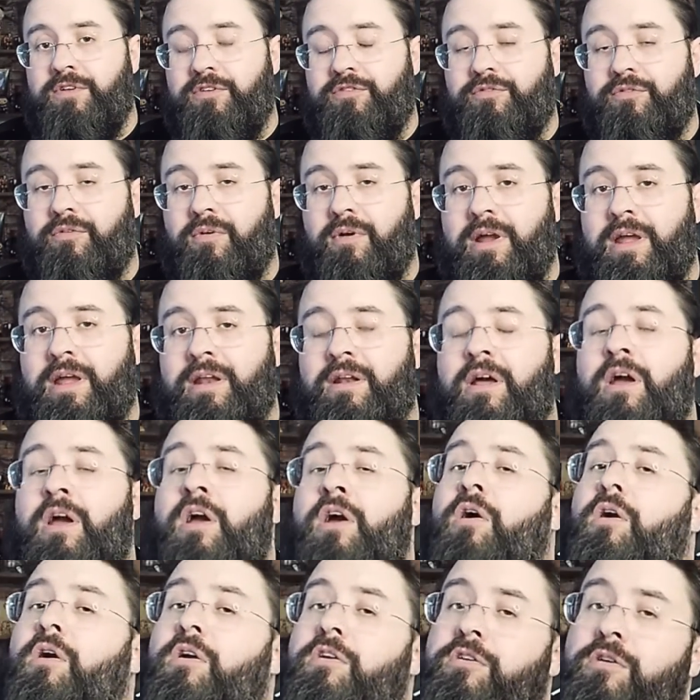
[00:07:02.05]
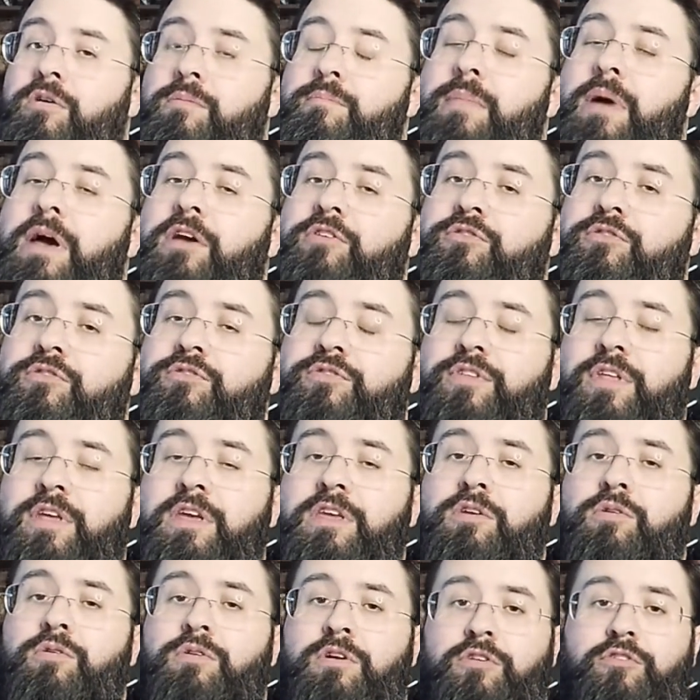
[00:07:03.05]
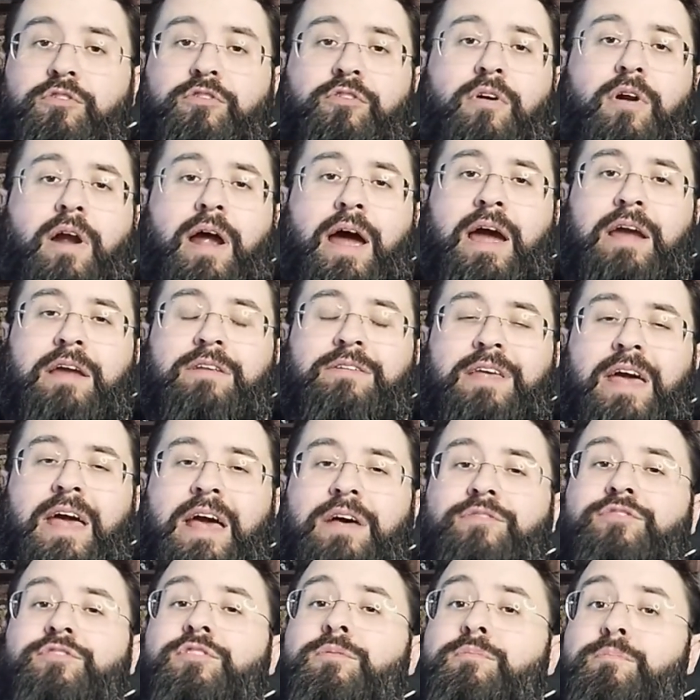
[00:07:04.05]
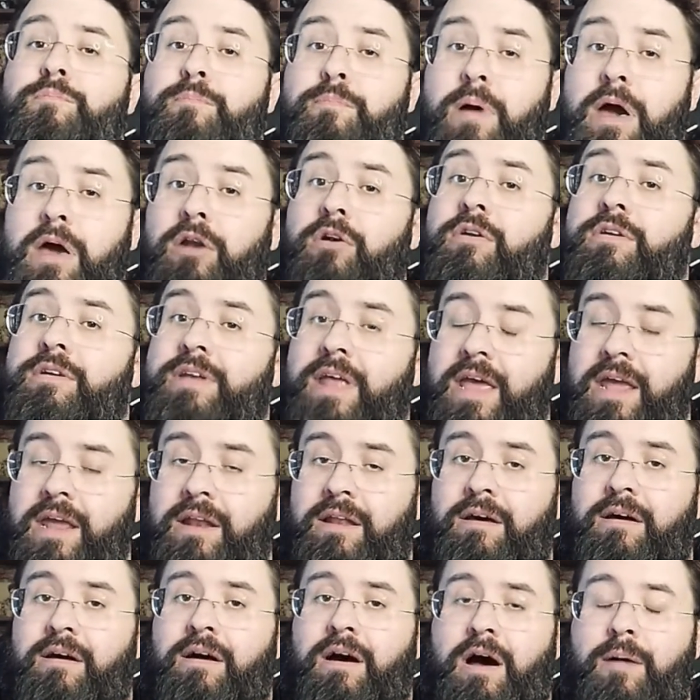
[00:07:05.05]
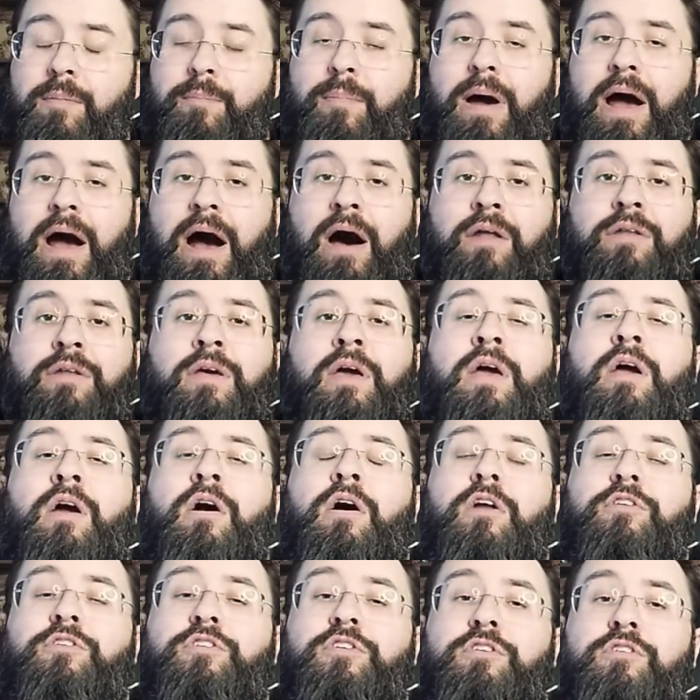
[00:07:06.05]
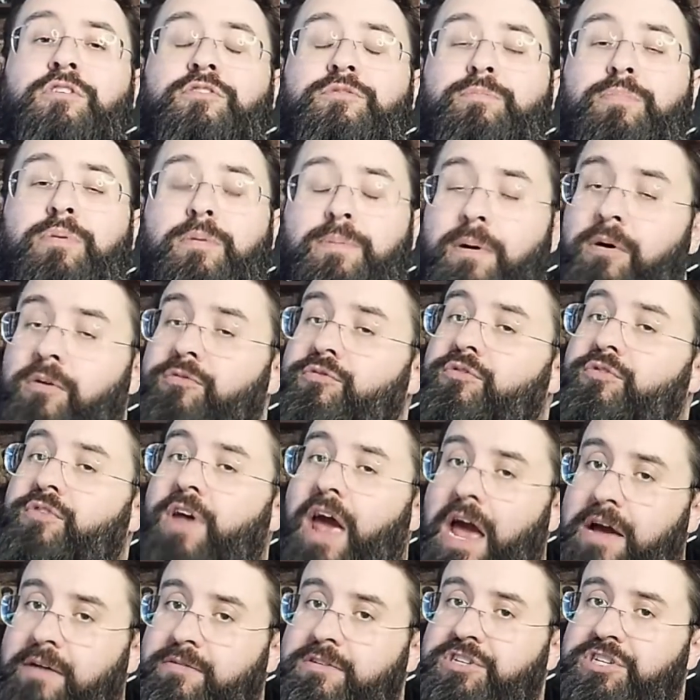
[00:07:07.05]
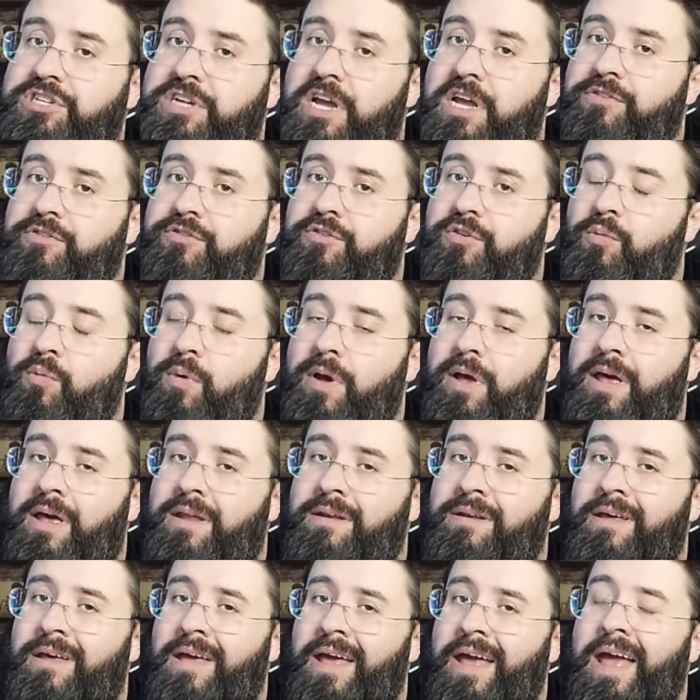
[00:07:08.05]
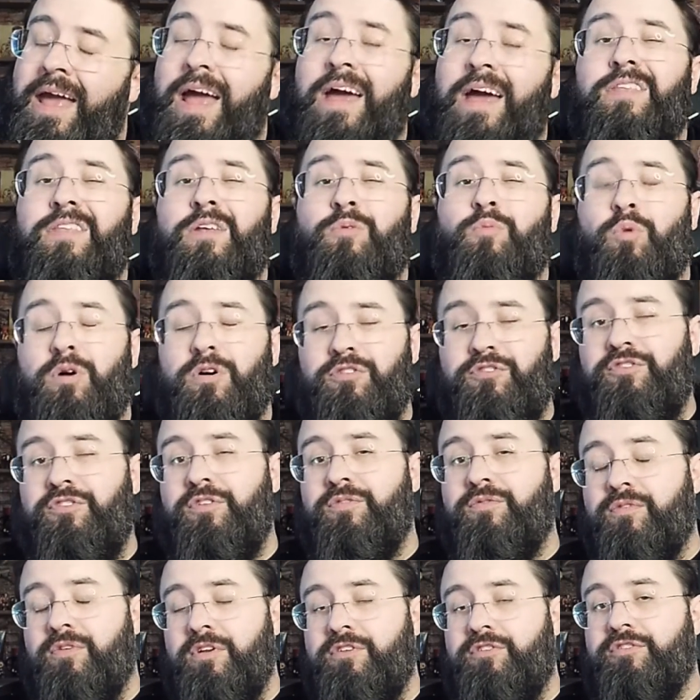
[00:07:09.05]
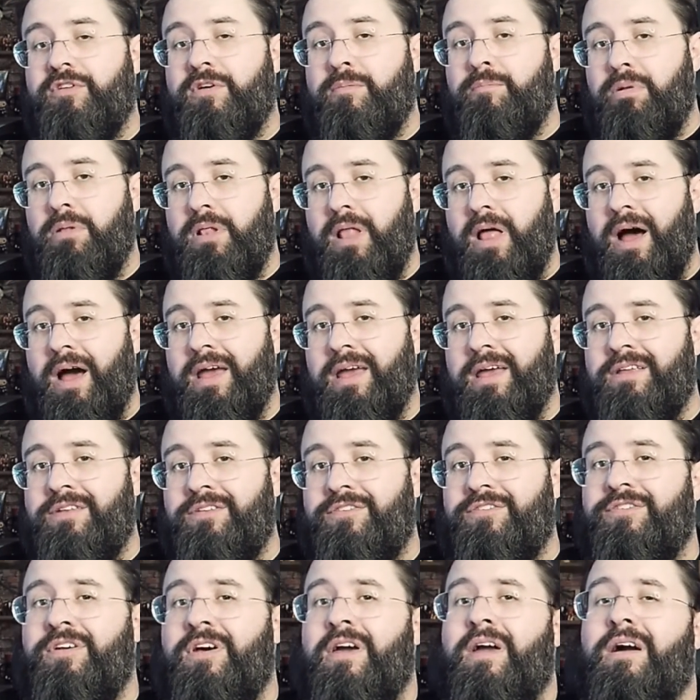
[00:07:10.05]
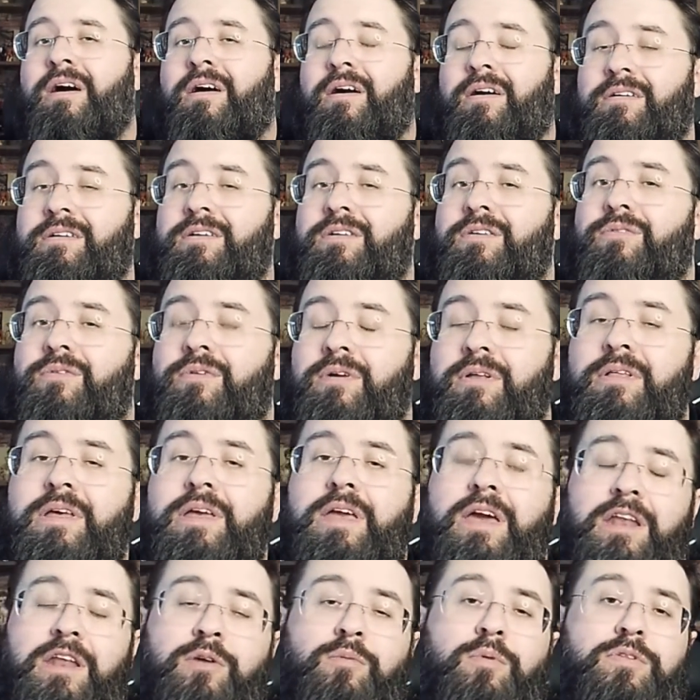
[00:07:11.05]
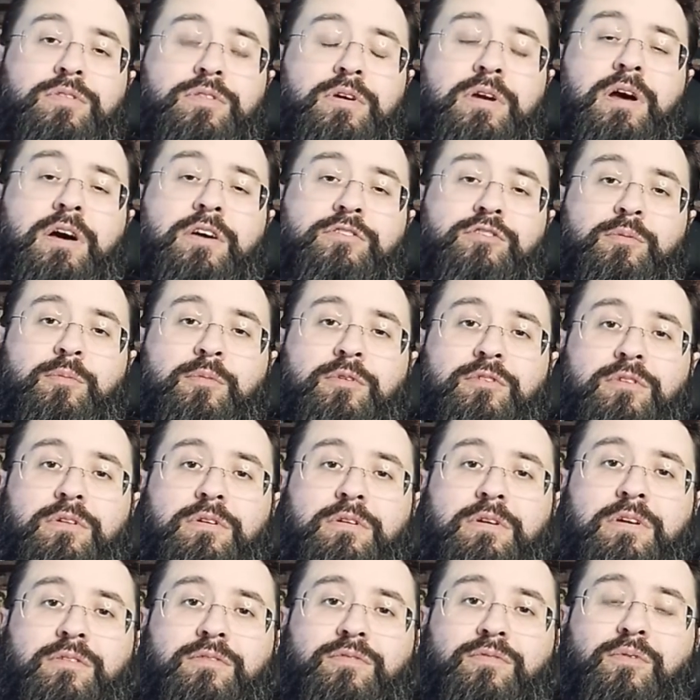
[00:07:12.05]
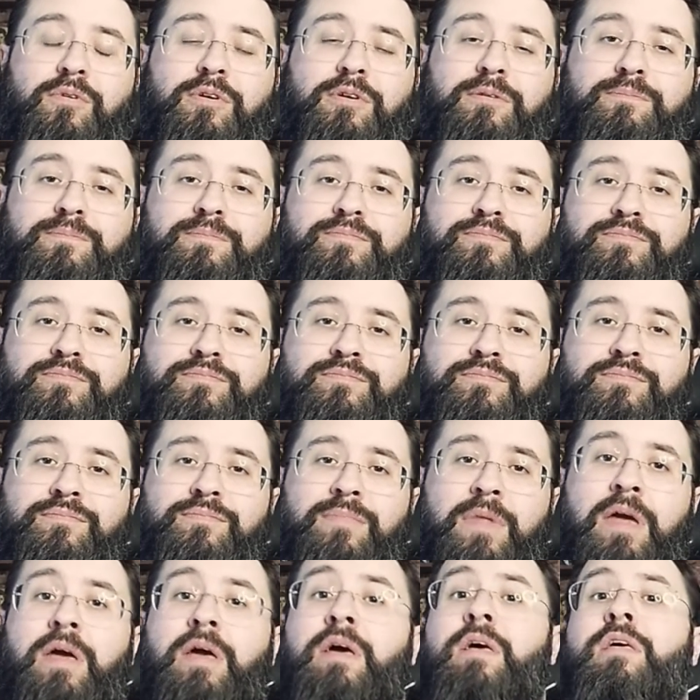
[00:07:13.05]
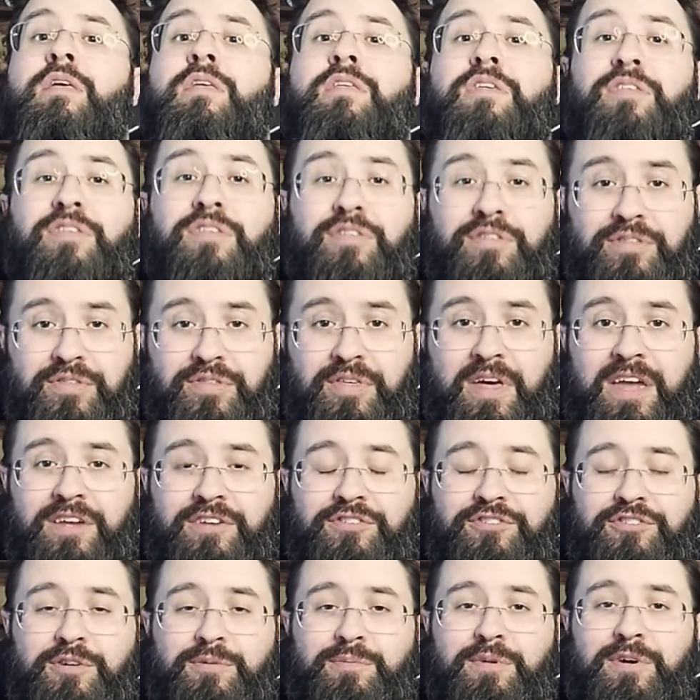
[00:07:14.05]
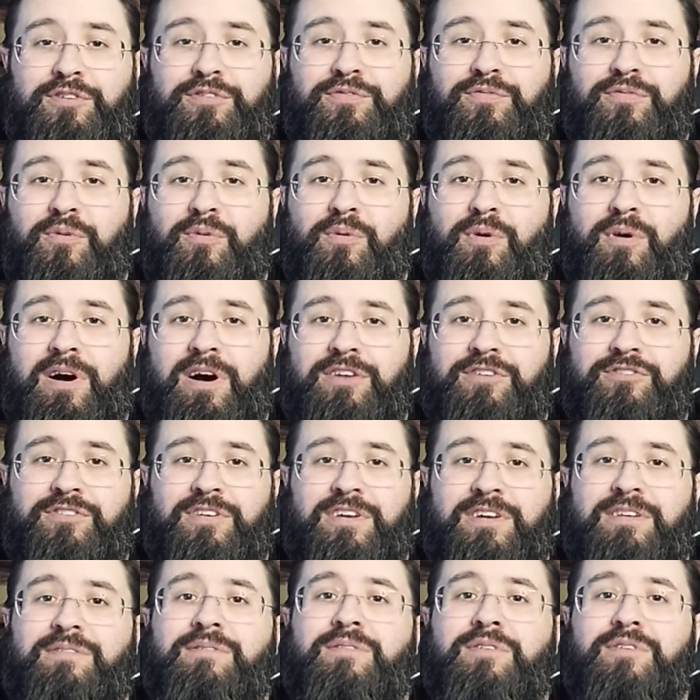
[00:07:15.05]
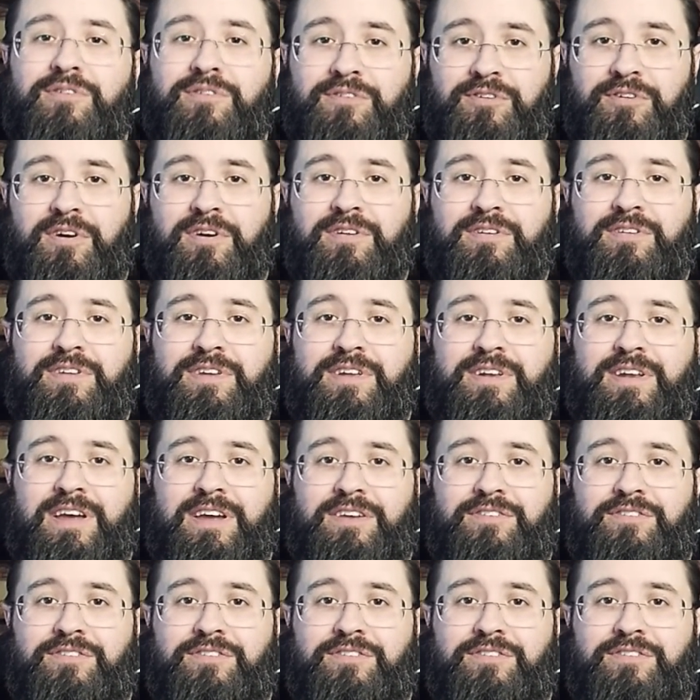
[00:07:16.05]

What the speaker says: rate are your measures that you can track to have some better data about, do your proposals have a chance to win? And then once you've reached compliance, are you really hitting what the customer's looking for? Thanks so much for watching. Talk to you next